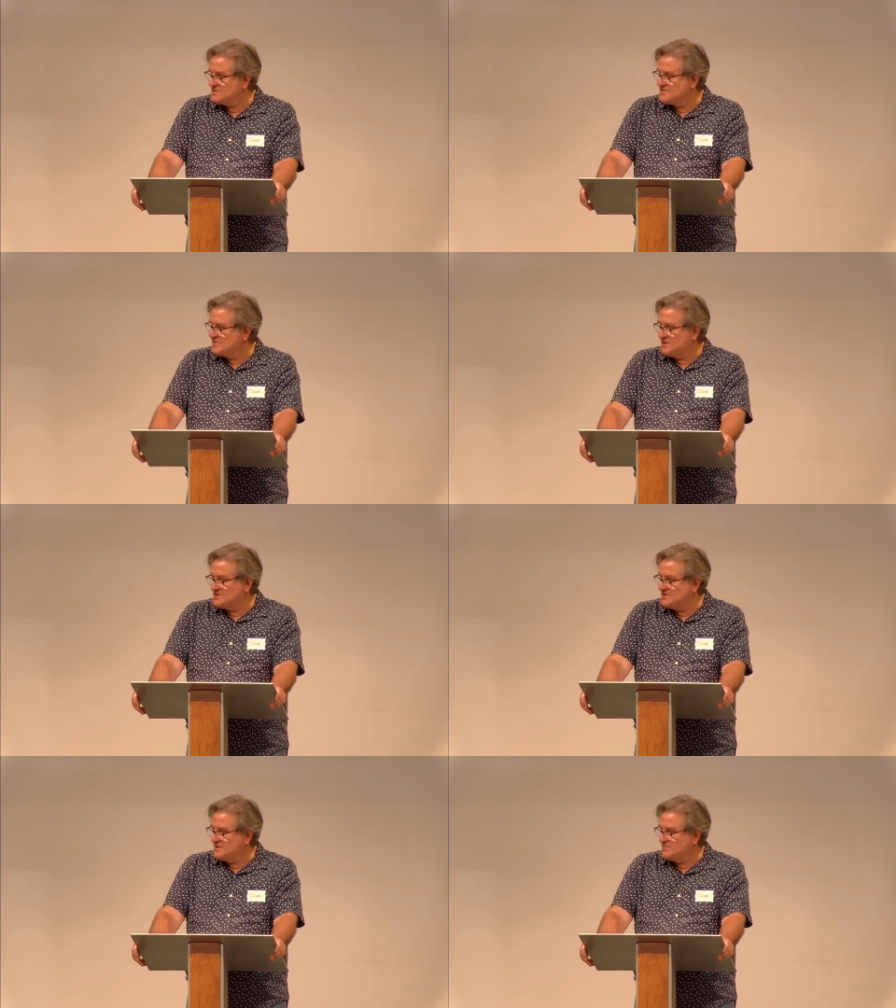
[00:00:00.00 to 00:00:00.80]
and this
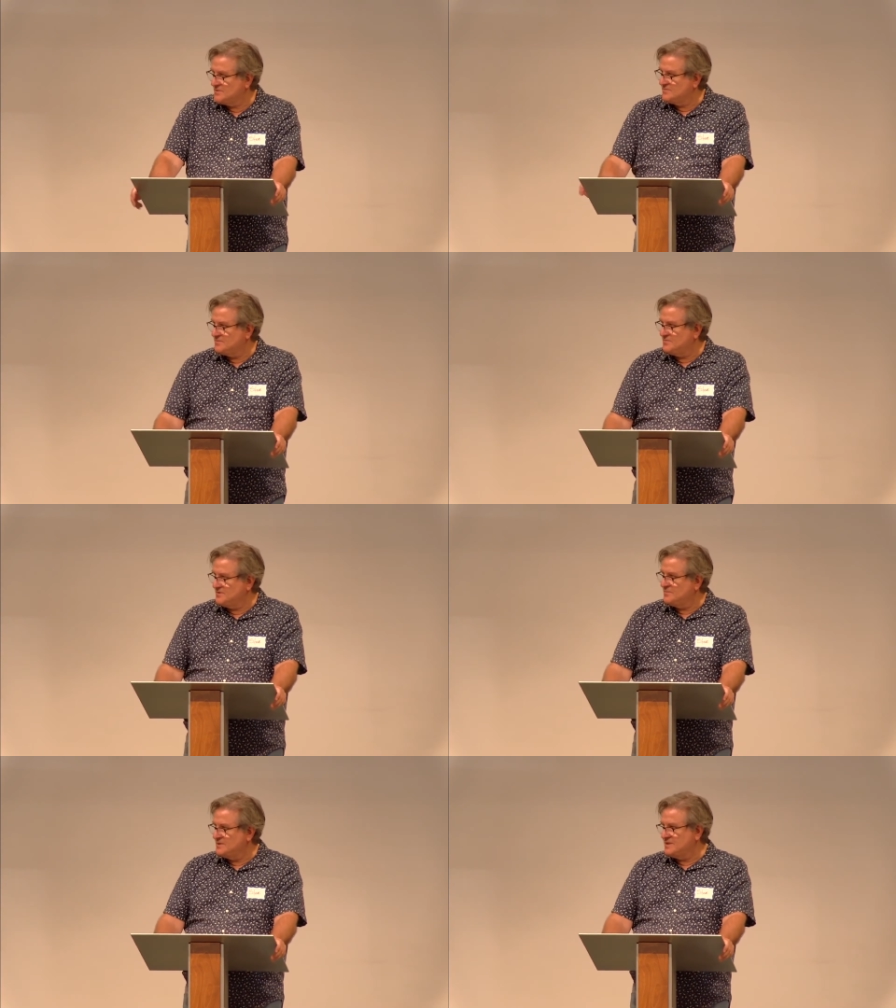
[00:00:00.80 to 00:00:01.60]
creation that we've,
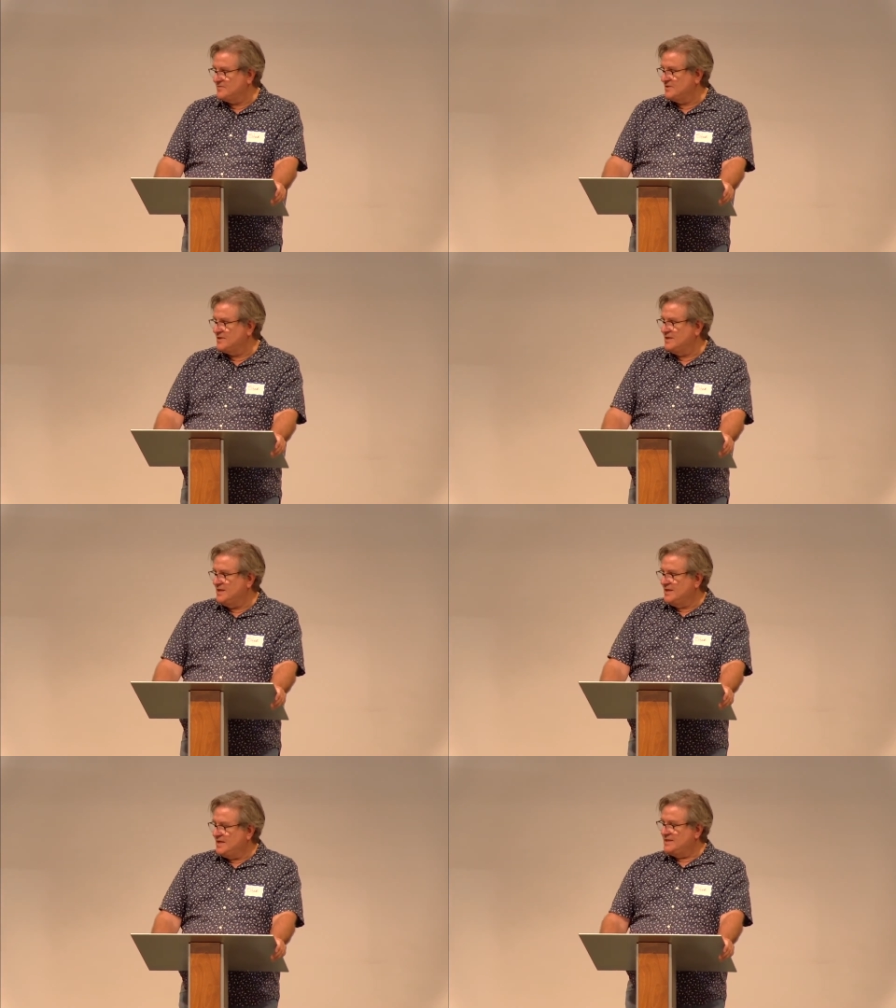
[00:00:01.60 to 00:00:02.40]
we've been given.
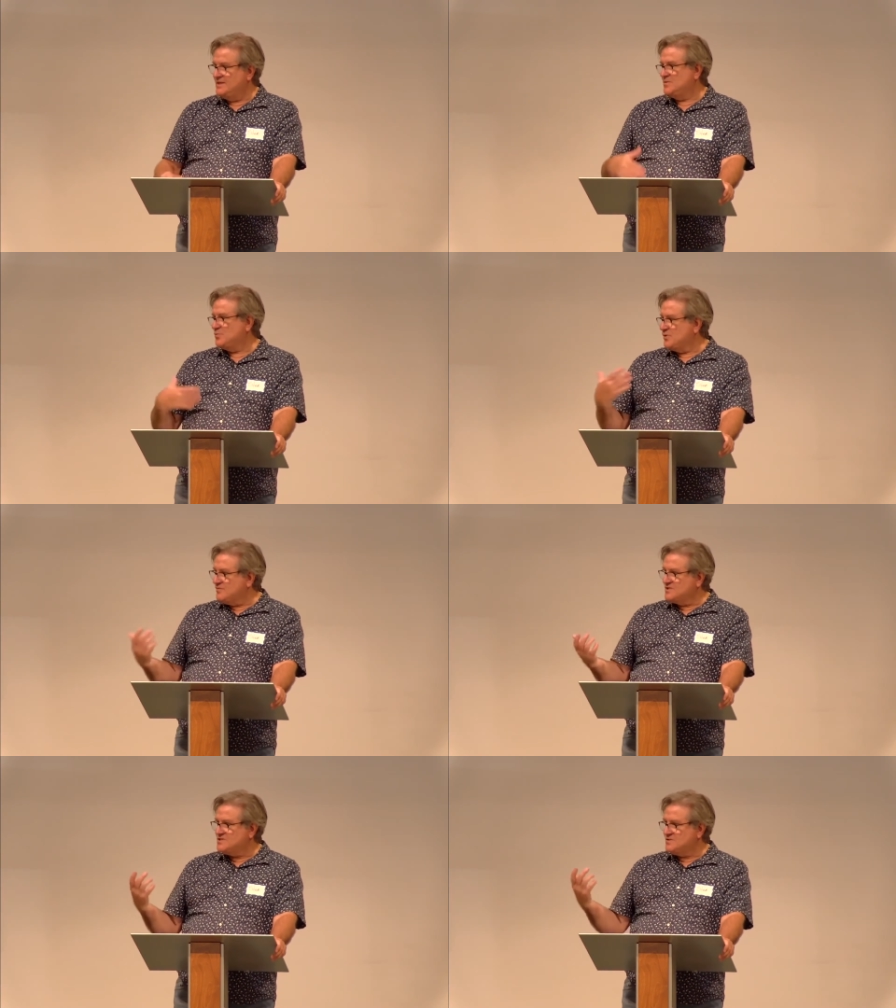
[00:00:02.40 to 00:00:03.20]
And then the
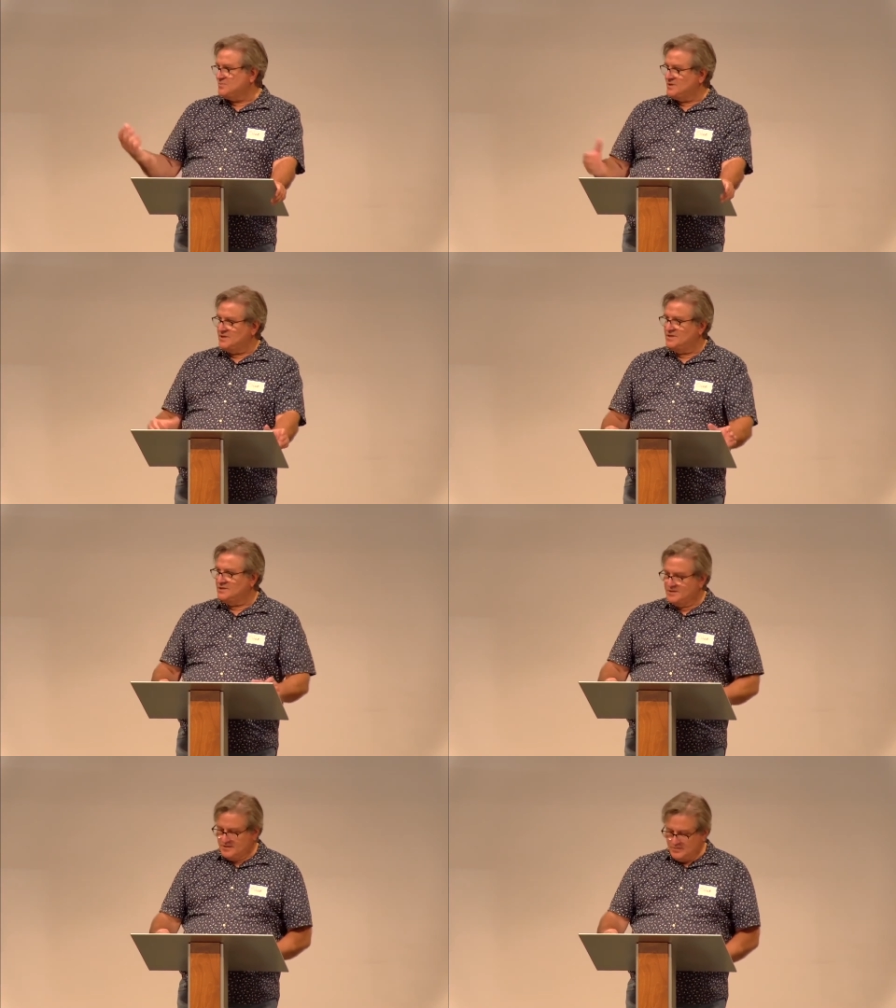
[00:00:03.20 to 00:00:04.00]
privilege to
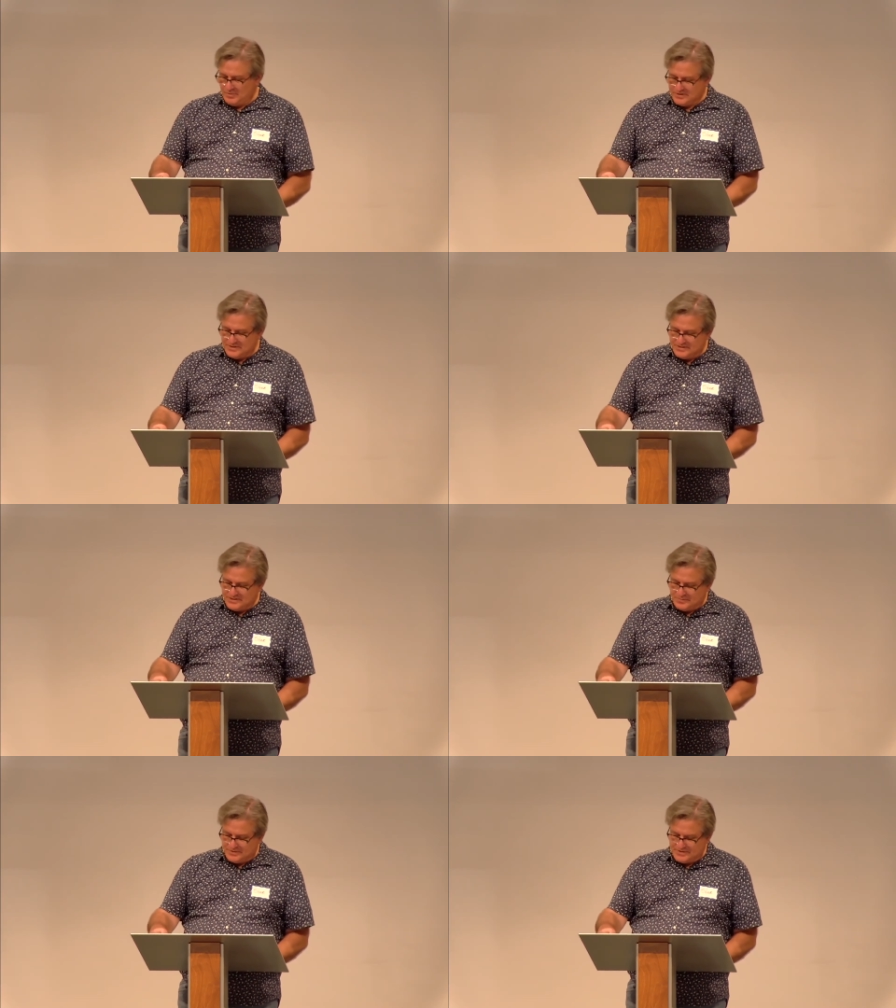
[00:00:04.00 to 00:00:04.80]
be
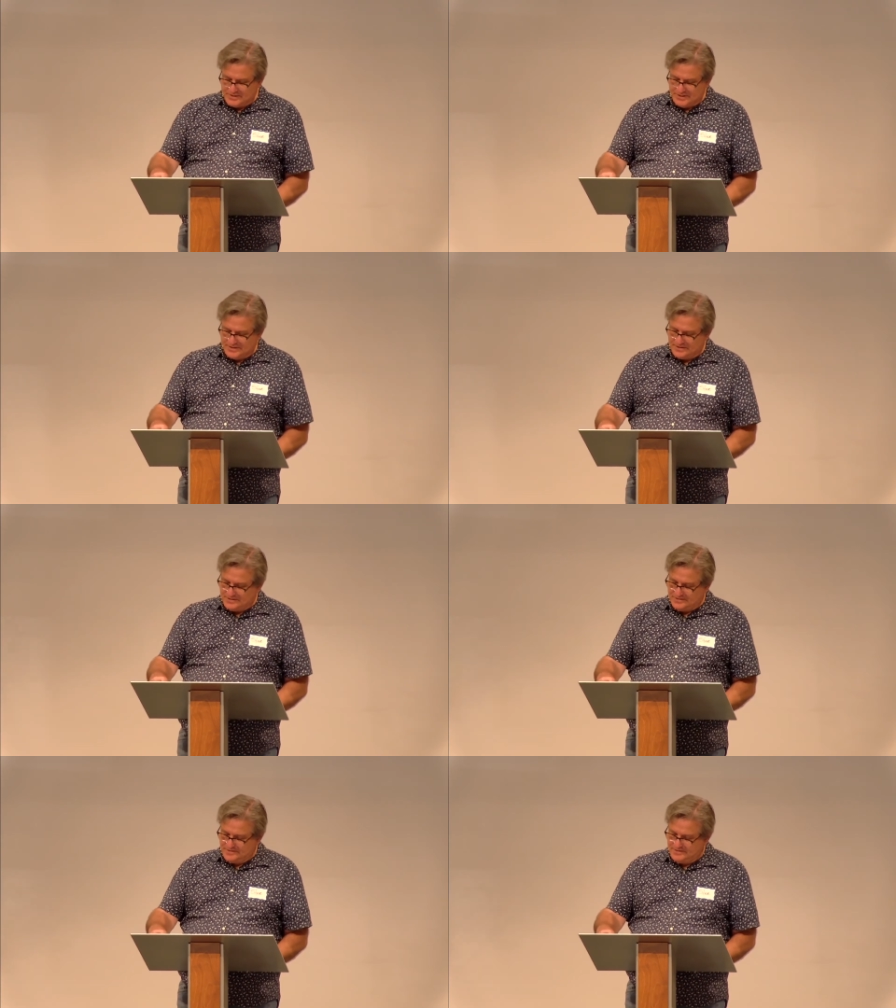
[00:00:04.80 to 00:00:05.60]
participants in it.